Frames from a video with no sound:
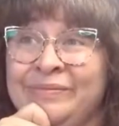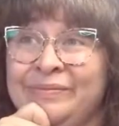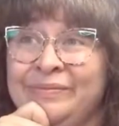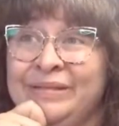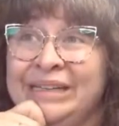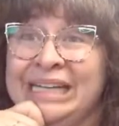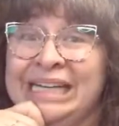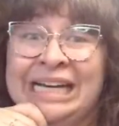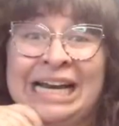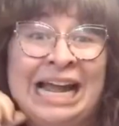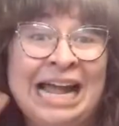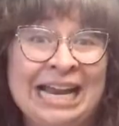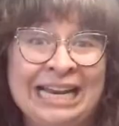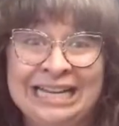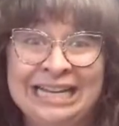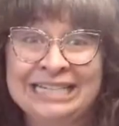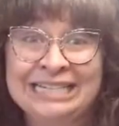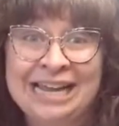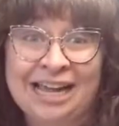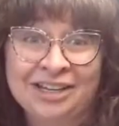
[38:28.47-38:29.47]
in
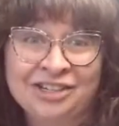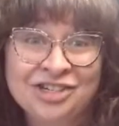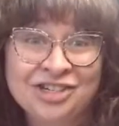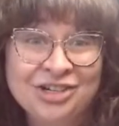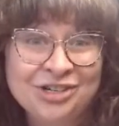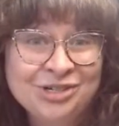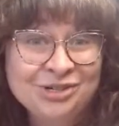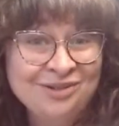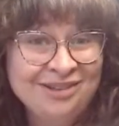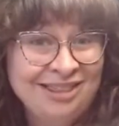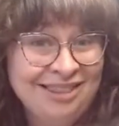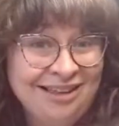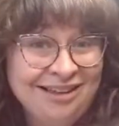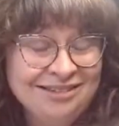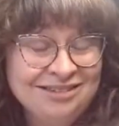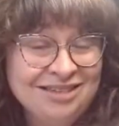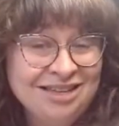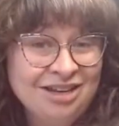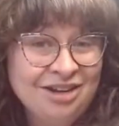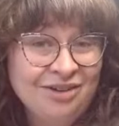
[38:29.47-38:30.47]
adding textures with
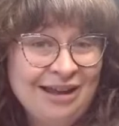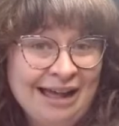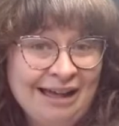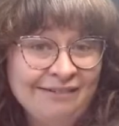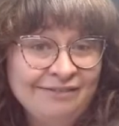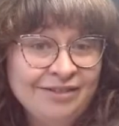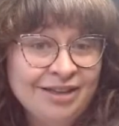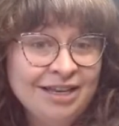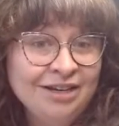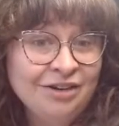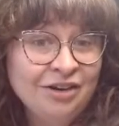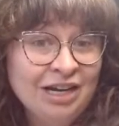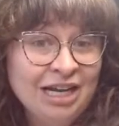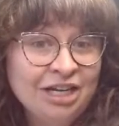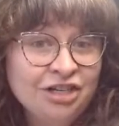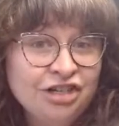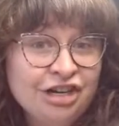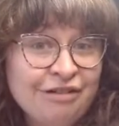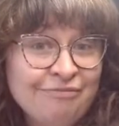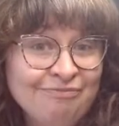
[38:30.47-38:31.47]
things that you have in your
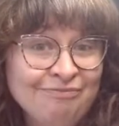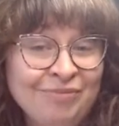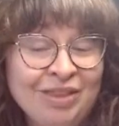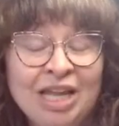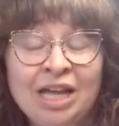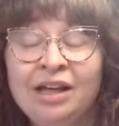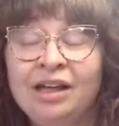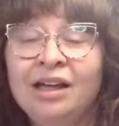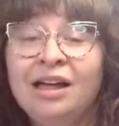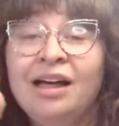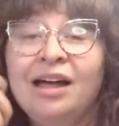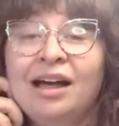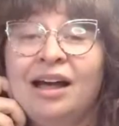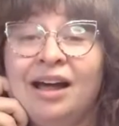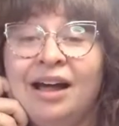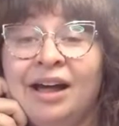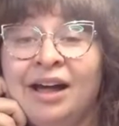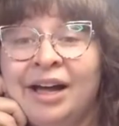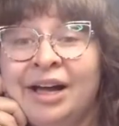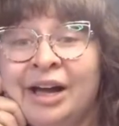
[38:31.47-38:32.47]
kitchen.
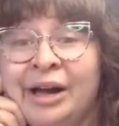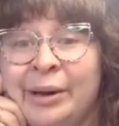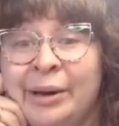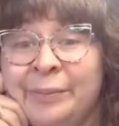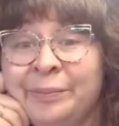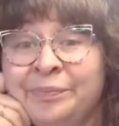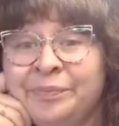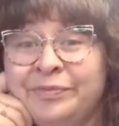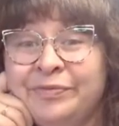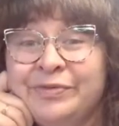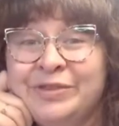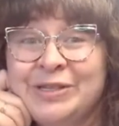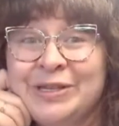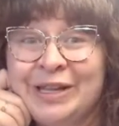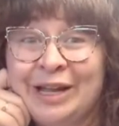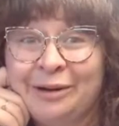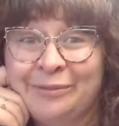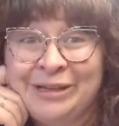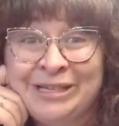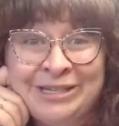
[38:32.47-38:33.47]
So
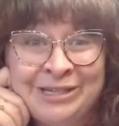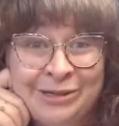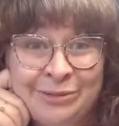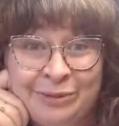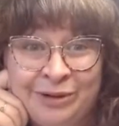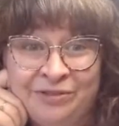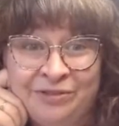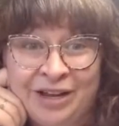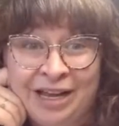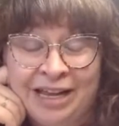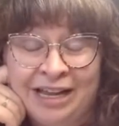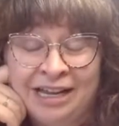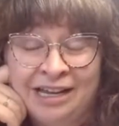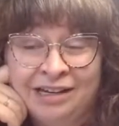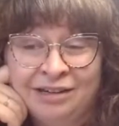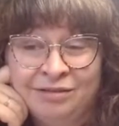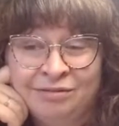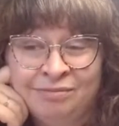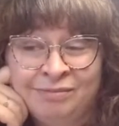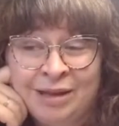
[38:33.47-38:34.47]
that'll be super
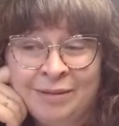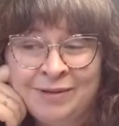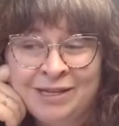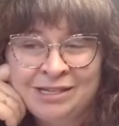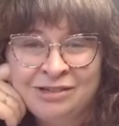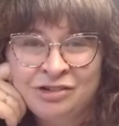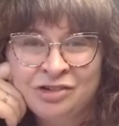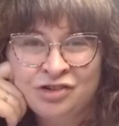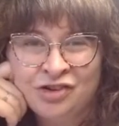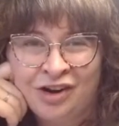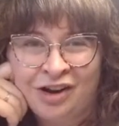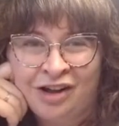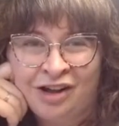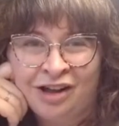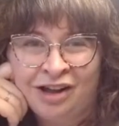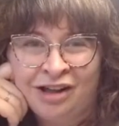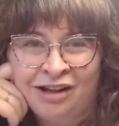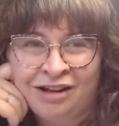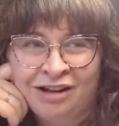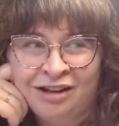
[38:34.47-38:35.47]
fun. Maybe a straw.
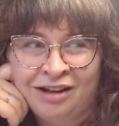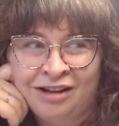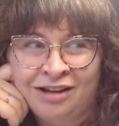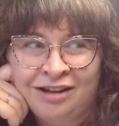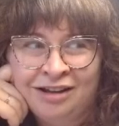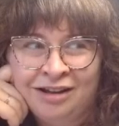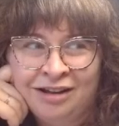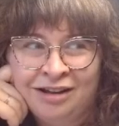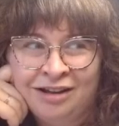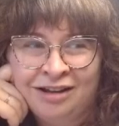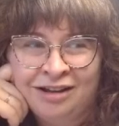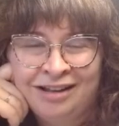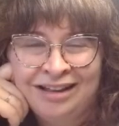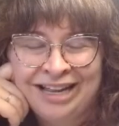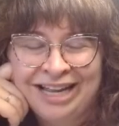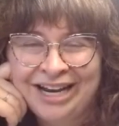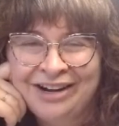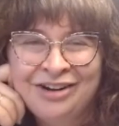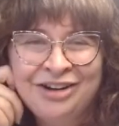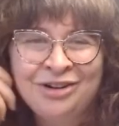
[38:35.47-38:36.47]

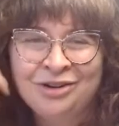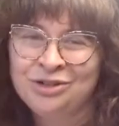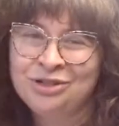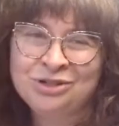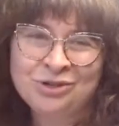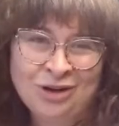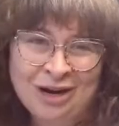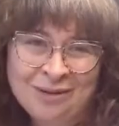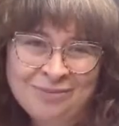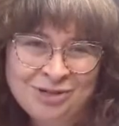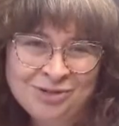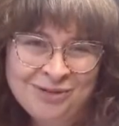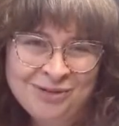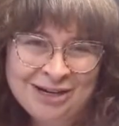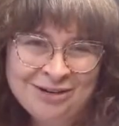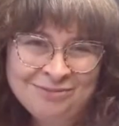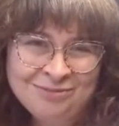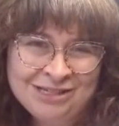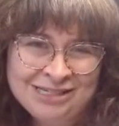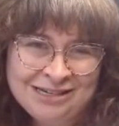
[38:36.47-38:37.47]
I don't know, just grab some
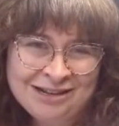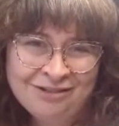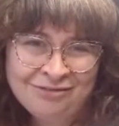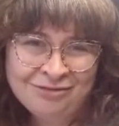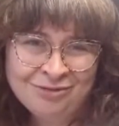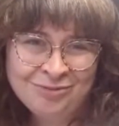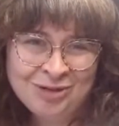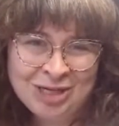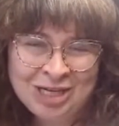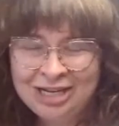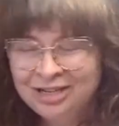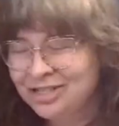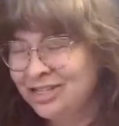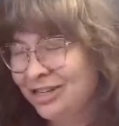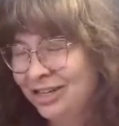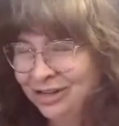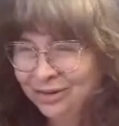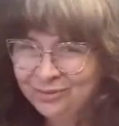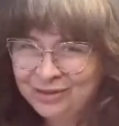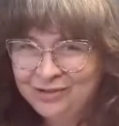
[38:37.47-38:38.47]
random stuff from your
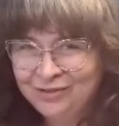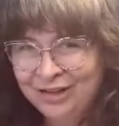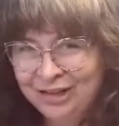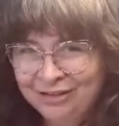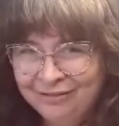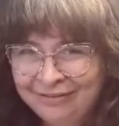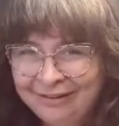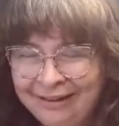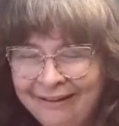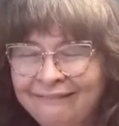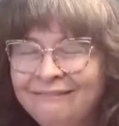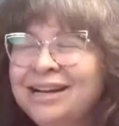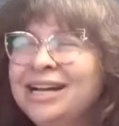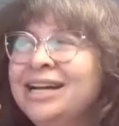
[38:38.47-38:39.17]
kitchen. It'll be really fun.